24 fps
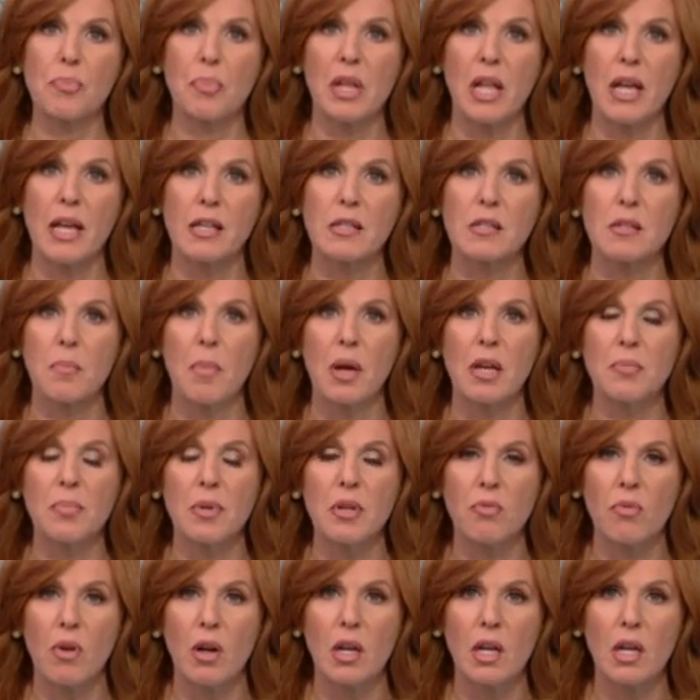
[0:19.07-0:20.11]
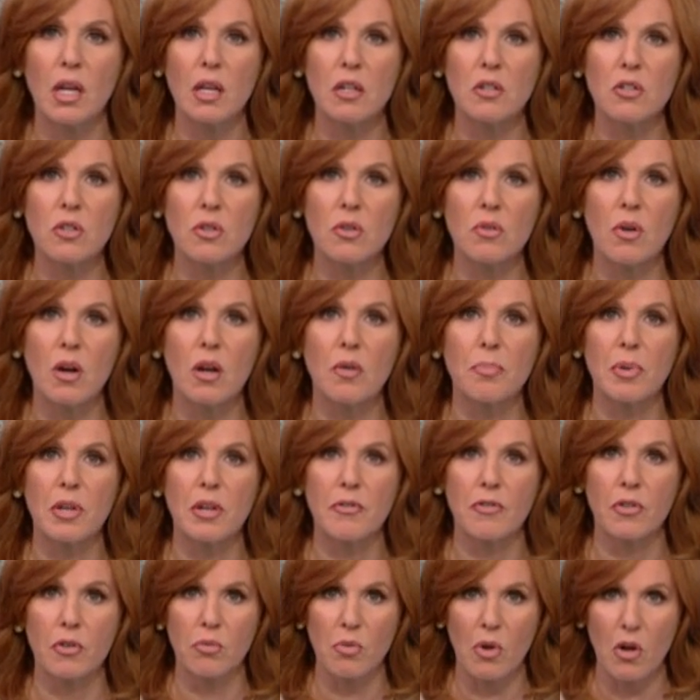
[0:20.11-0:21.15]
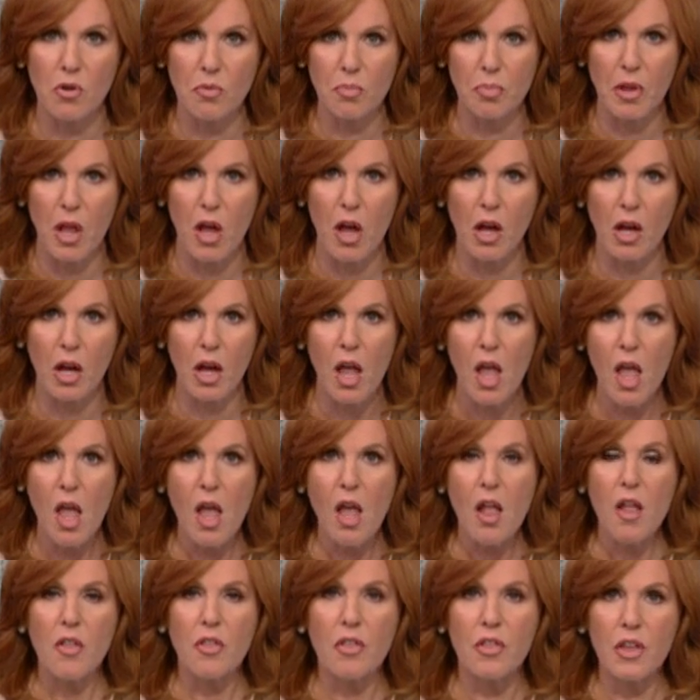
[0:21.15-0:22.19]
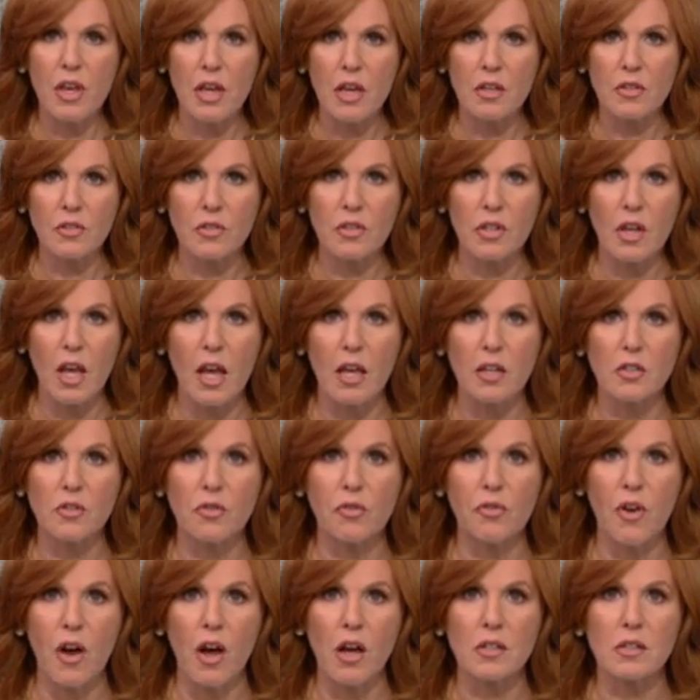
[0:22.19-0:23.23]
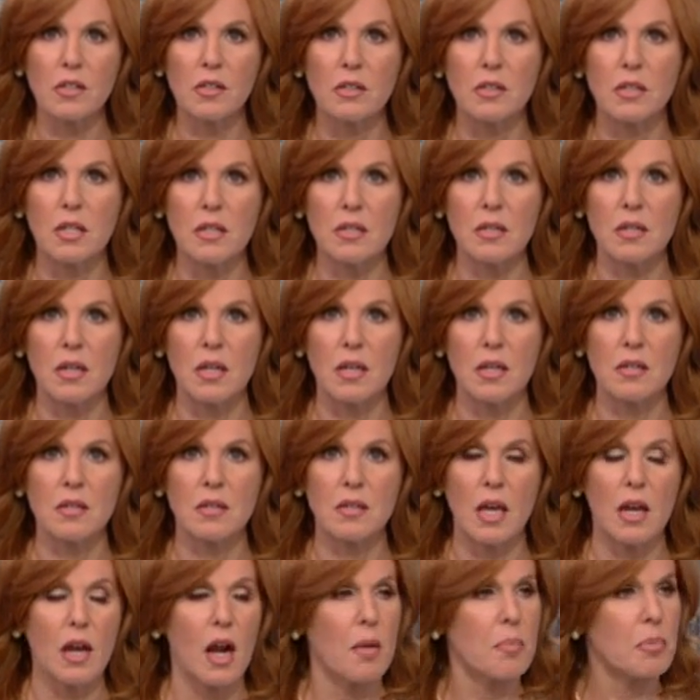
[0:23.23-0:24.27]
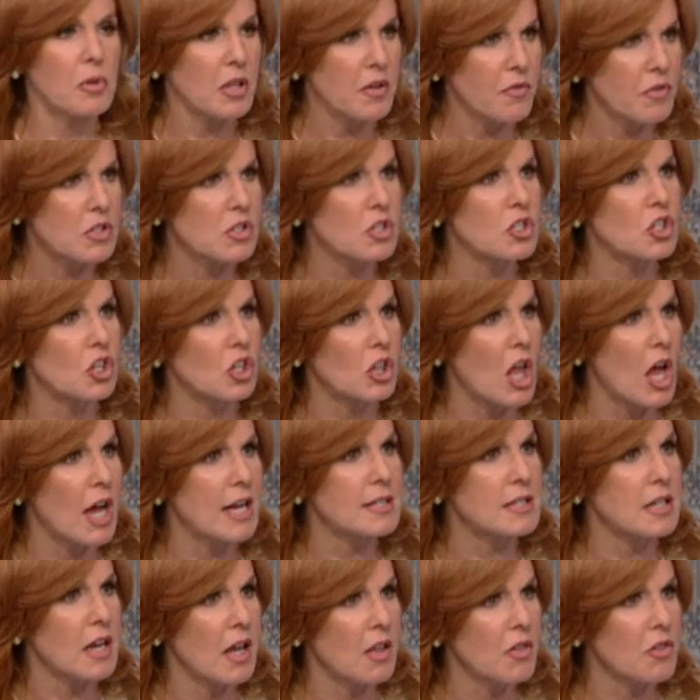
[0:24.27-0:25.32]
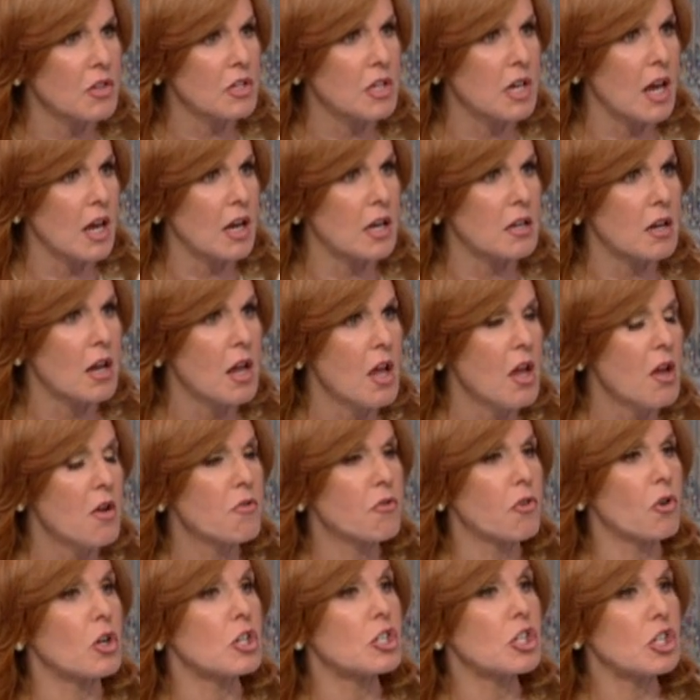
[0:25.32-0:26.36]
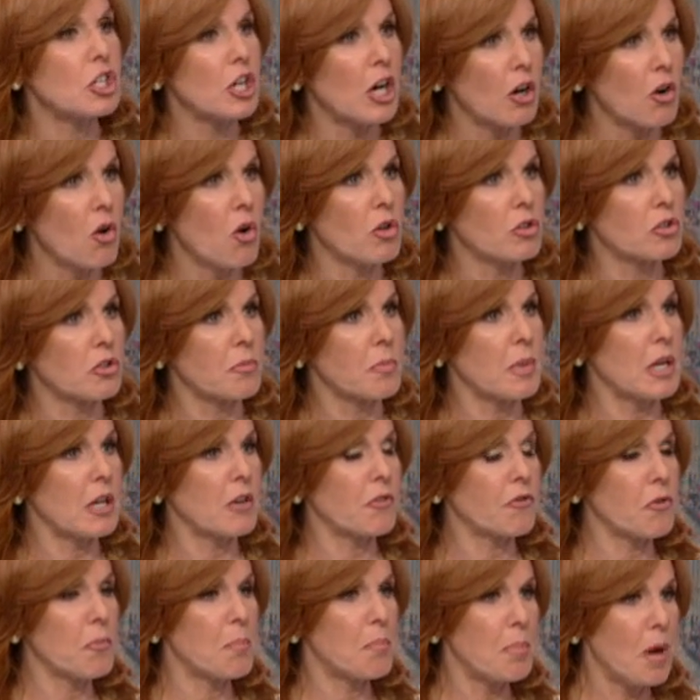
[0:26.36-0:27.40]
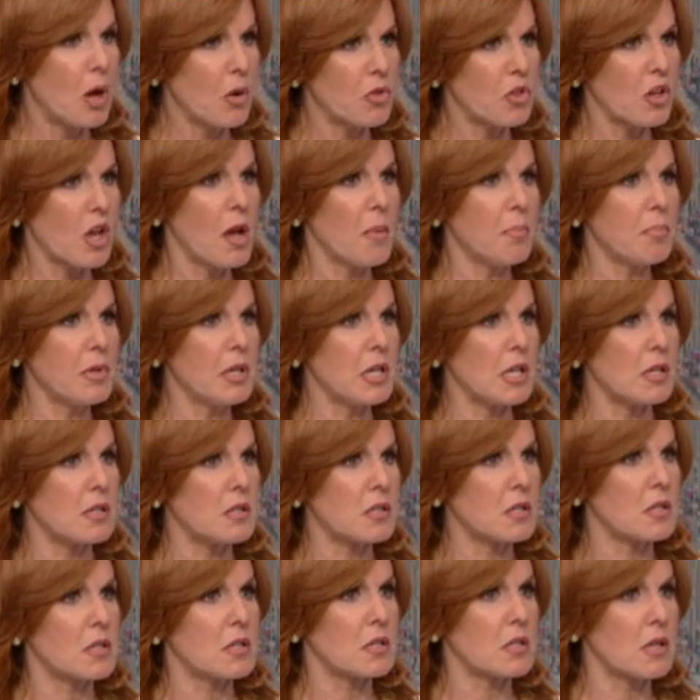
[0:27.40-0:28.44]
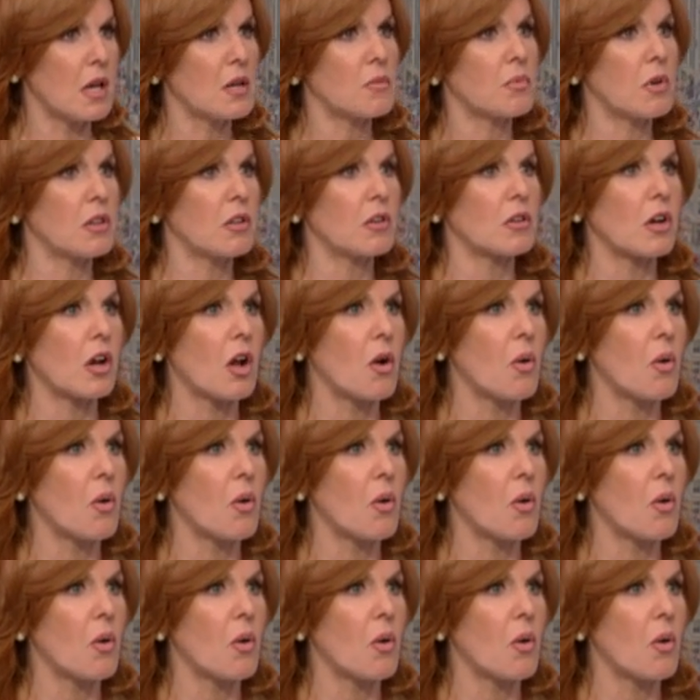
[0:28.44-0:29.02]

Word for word: plans might be running into a bit of a roadblock. This as Fox and Disney set, I believe it's a July 10th yes. date for a shareholder meeting from both companies to decide whether to